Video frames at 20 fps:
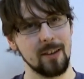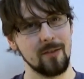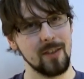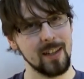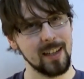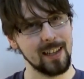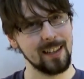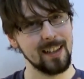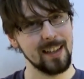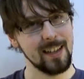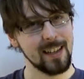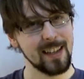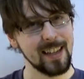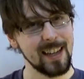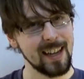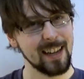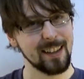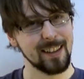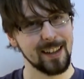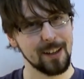If you can kind of
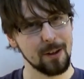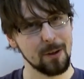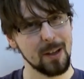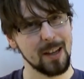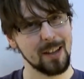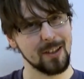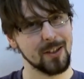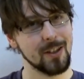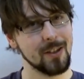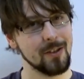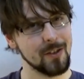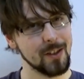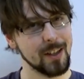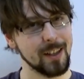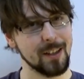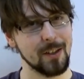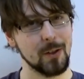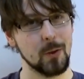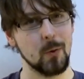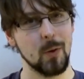get like, oh, that sounds
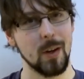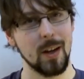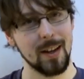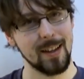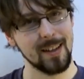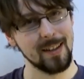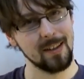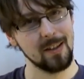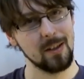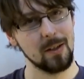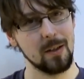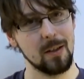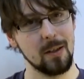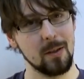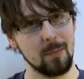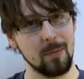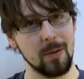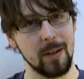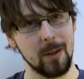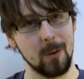like a Strat,
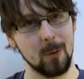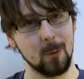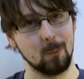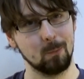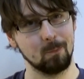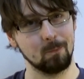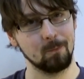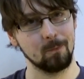that's pretty cool.